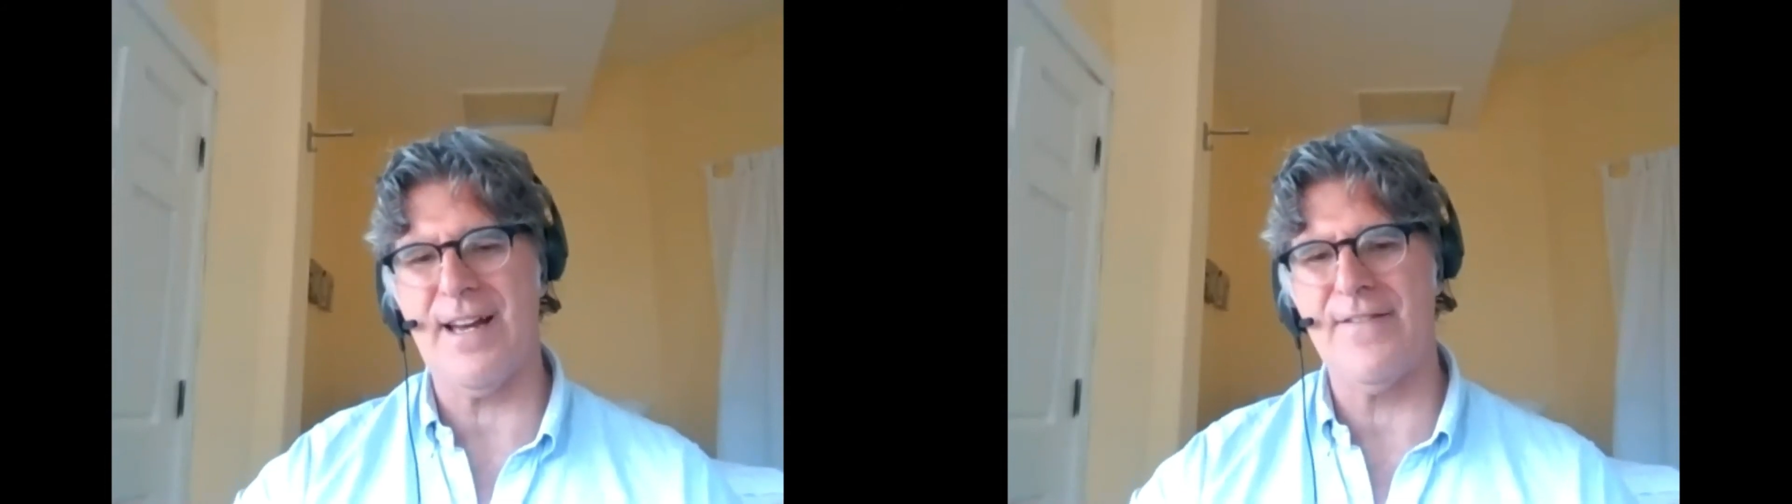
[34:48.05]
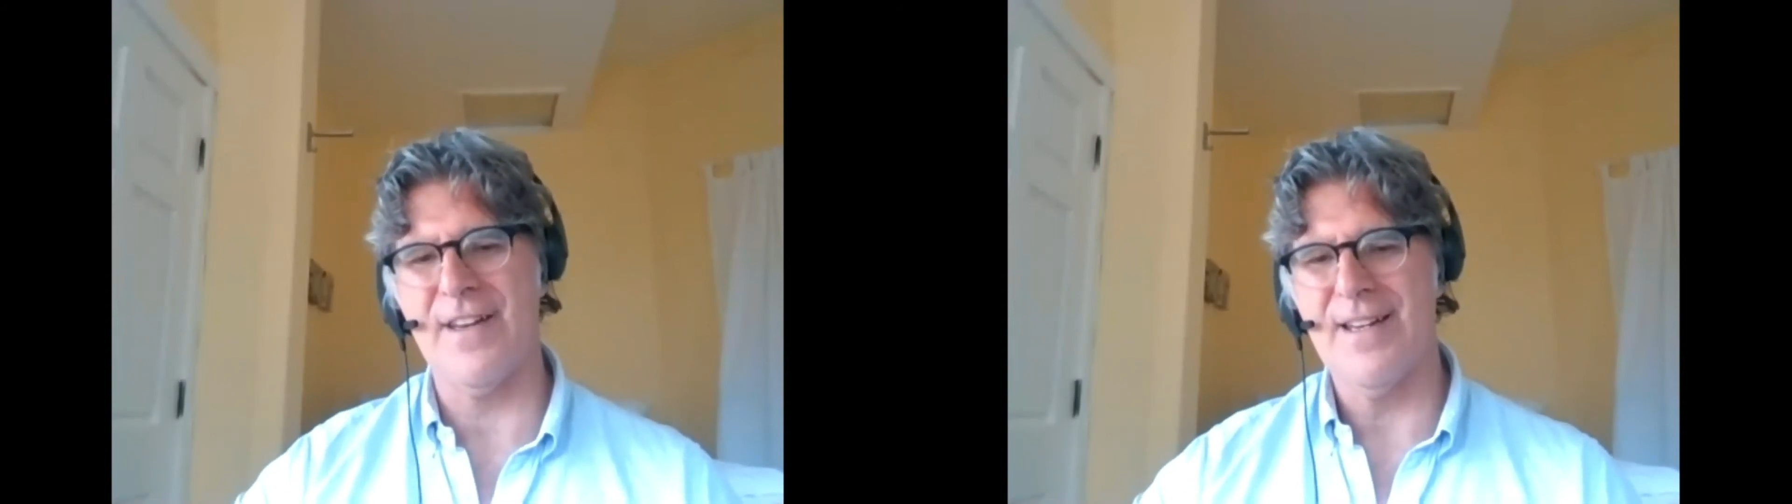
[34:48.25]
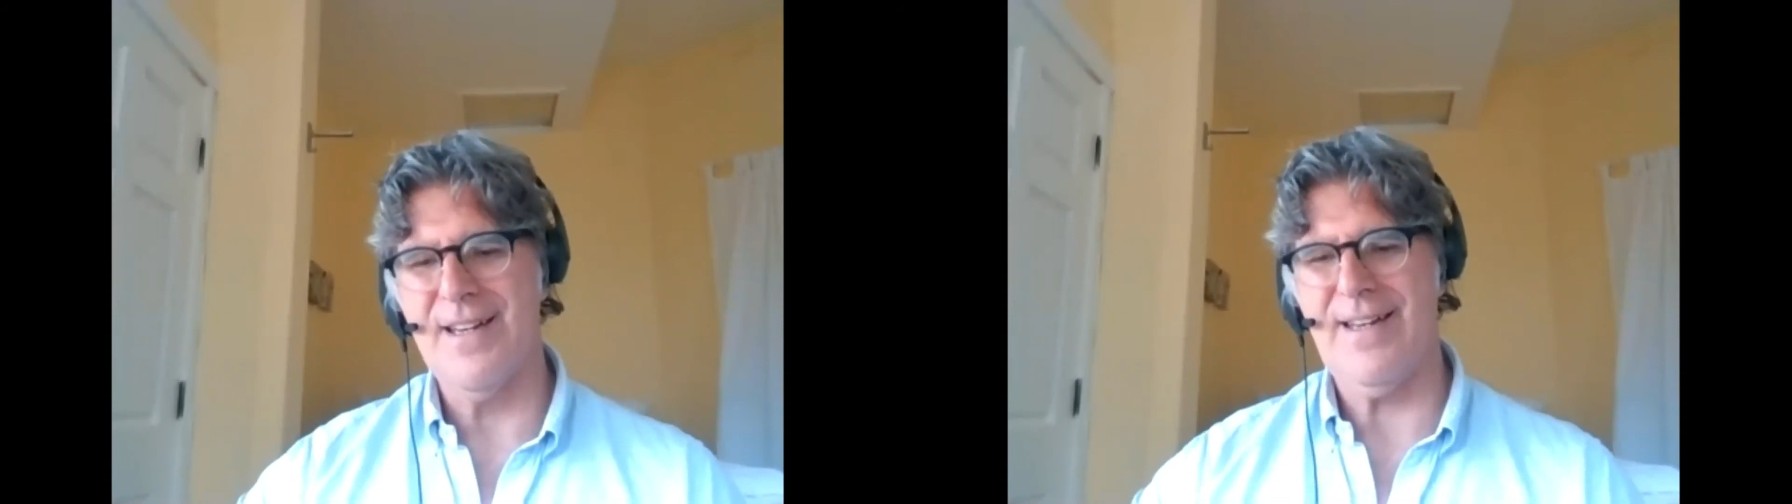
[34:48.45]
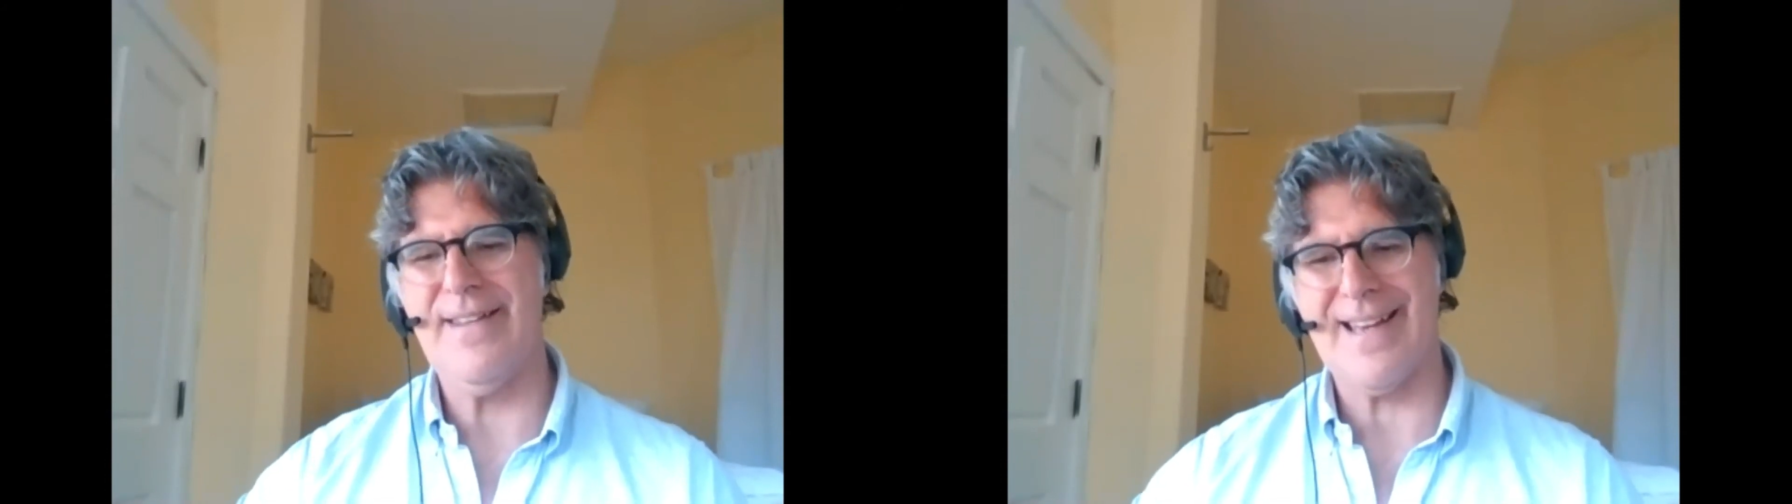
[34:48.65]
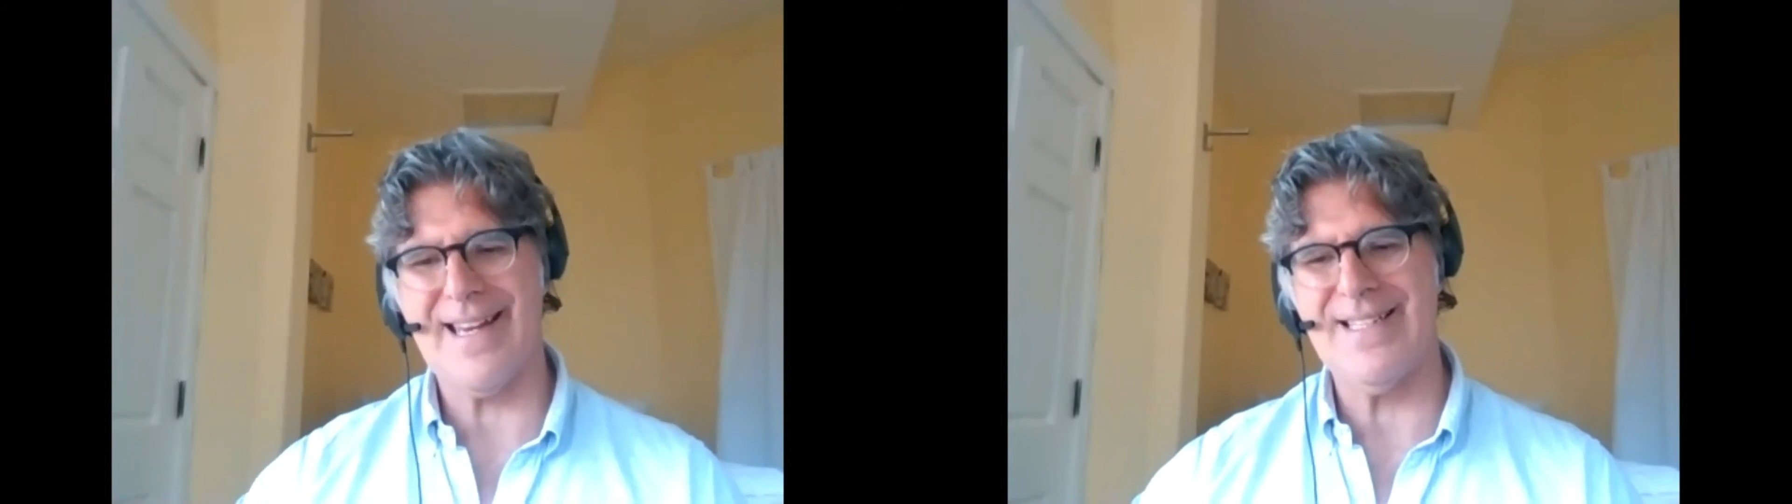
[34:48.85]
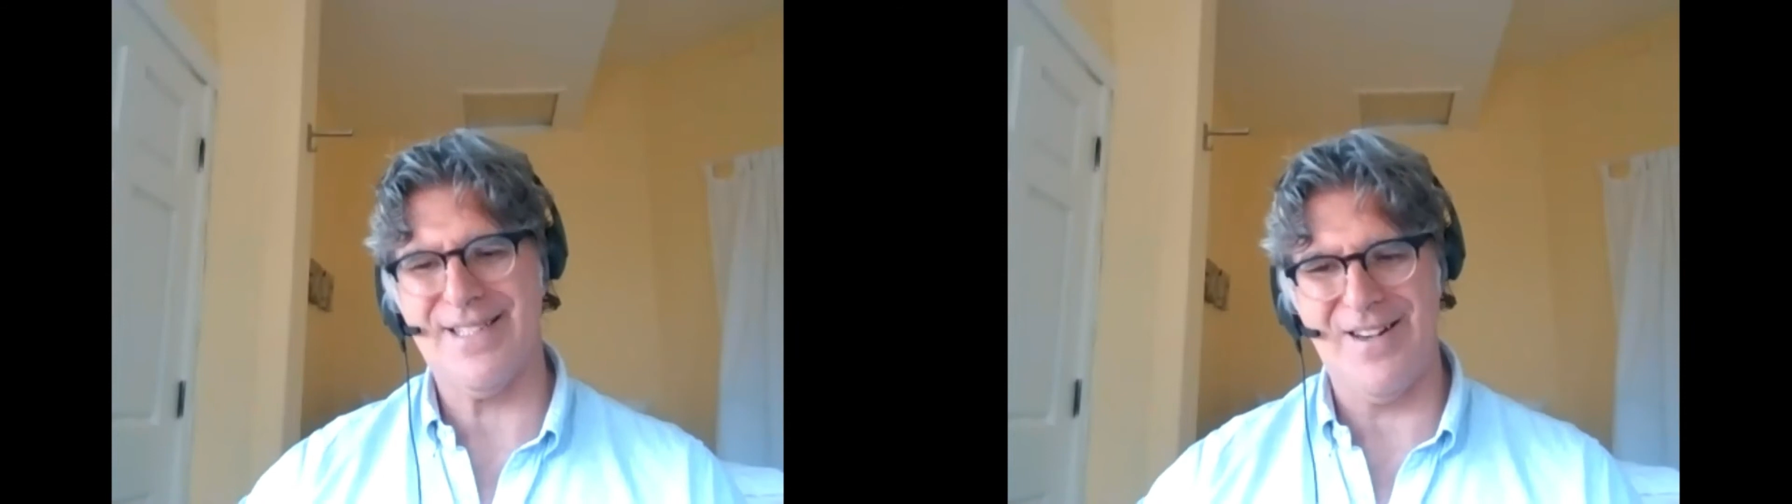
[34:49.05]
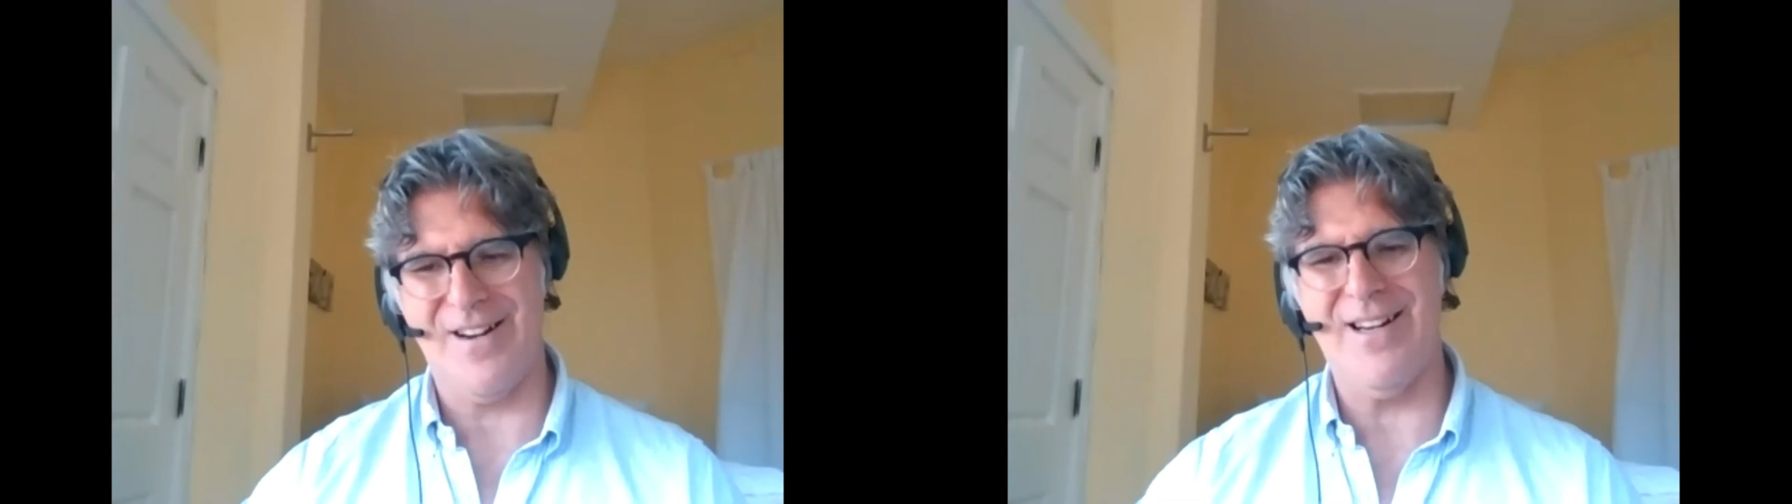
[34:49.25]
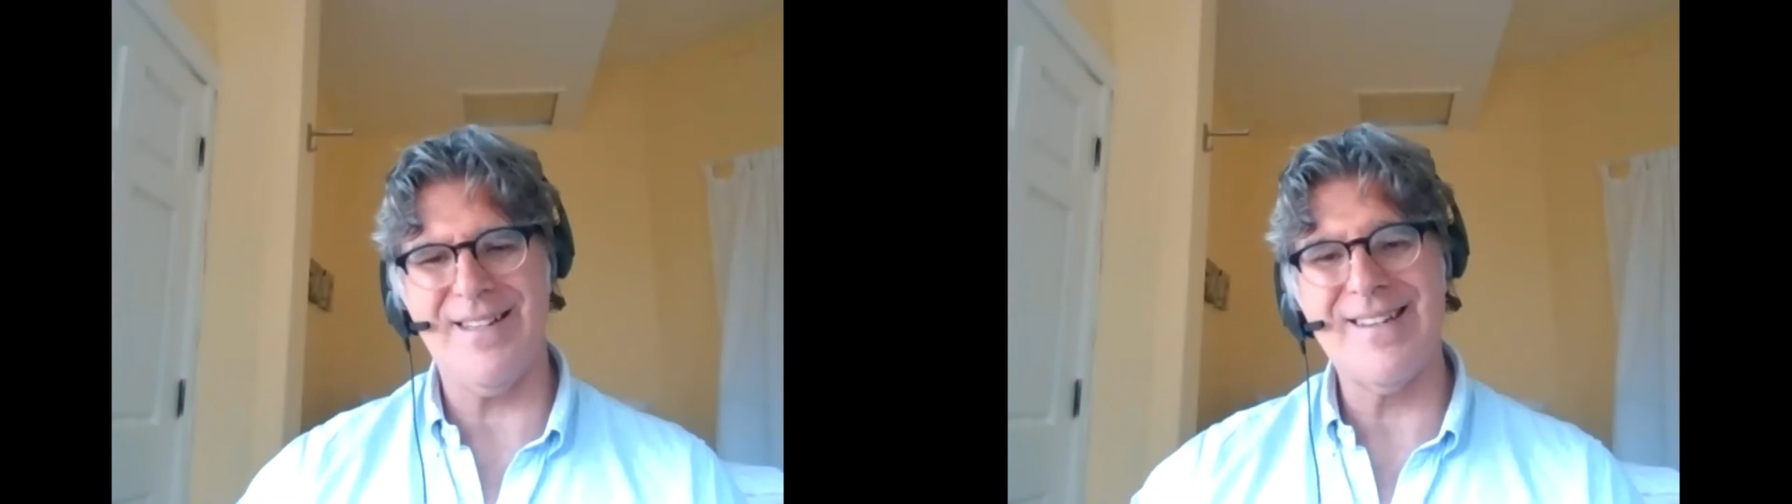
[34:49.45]
And that guy's
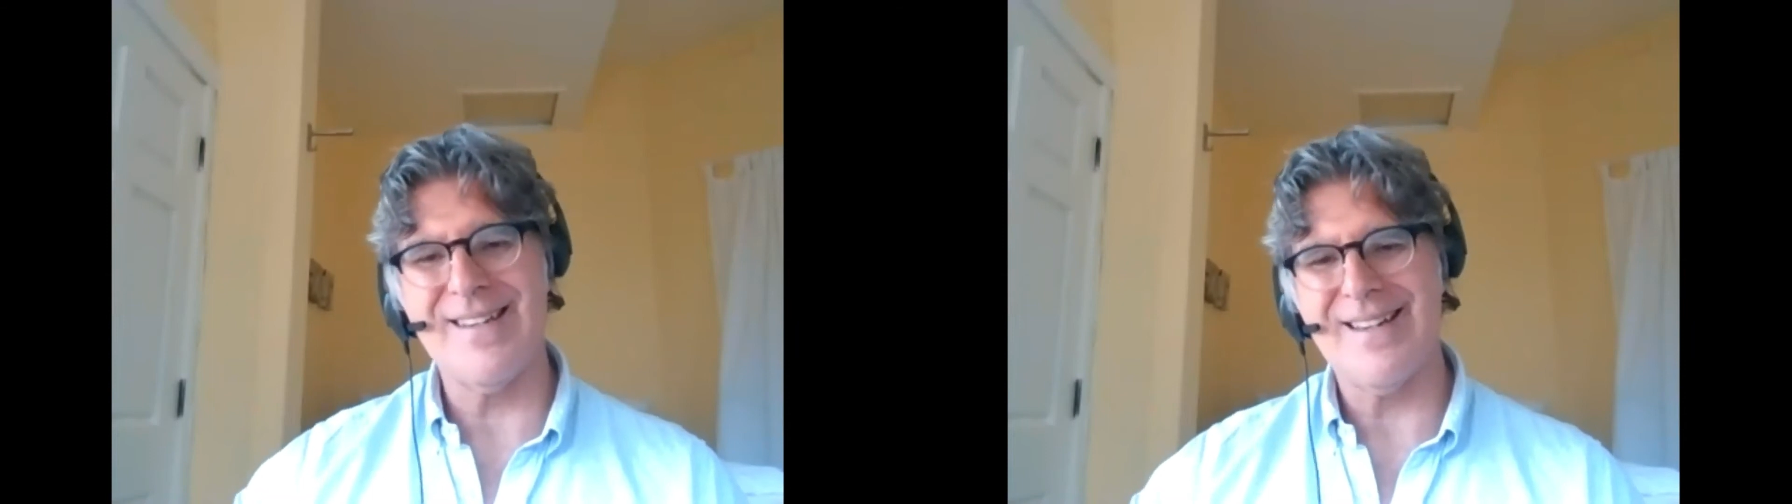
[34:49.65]
gone,